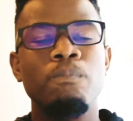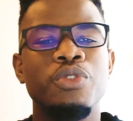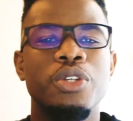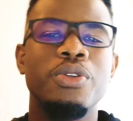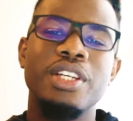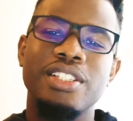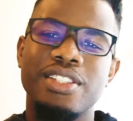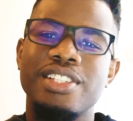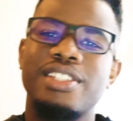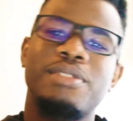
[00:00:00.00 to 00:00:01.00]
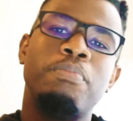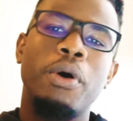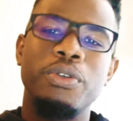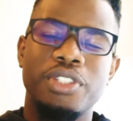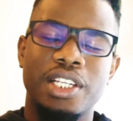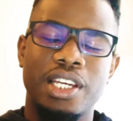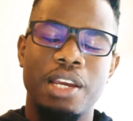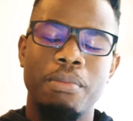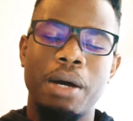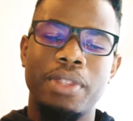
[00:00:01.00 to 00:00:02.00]
So there's this post that
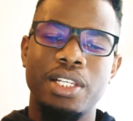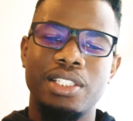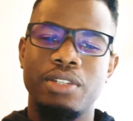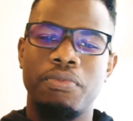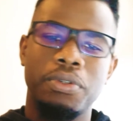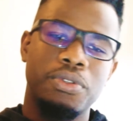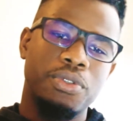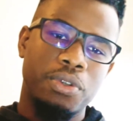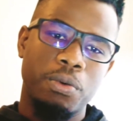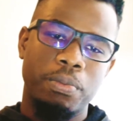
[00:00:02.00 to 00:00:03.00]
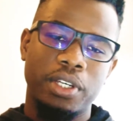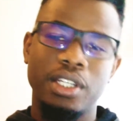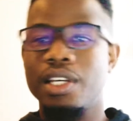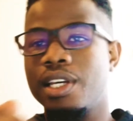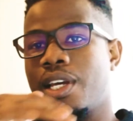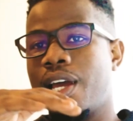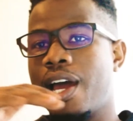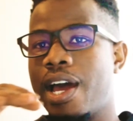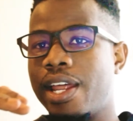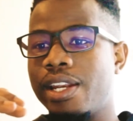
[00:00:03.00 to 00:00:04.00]
came up that said rotoscoping,
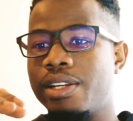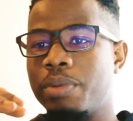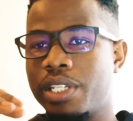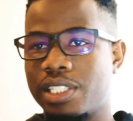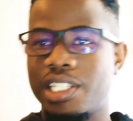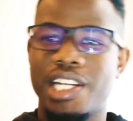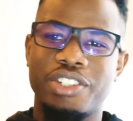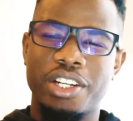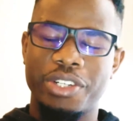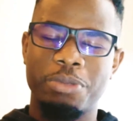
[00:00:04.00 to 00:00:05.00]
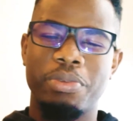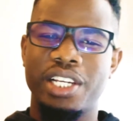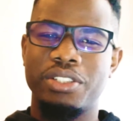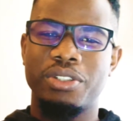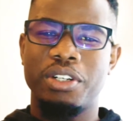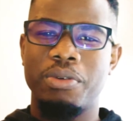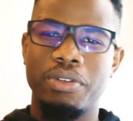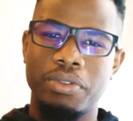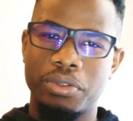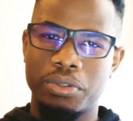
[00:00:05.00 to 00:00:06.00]
and basically I tried to explain to her what
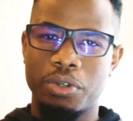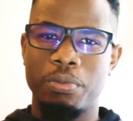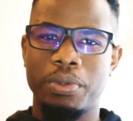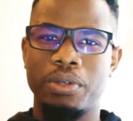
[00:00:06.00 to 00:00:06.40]
rotoscoping